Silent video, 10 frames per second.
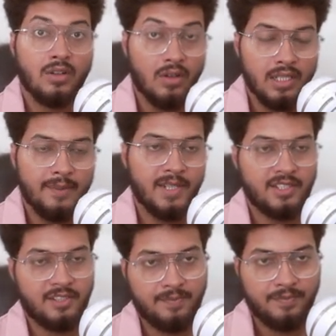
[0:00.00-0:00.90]
all
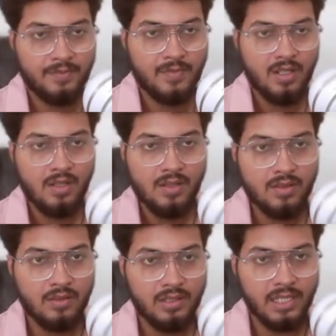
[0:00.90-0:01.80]
image
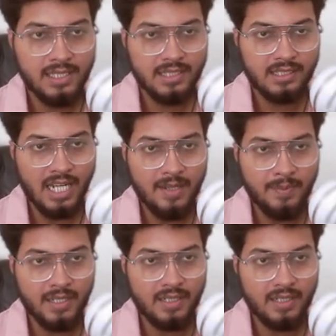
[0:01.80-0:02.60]
so let's type here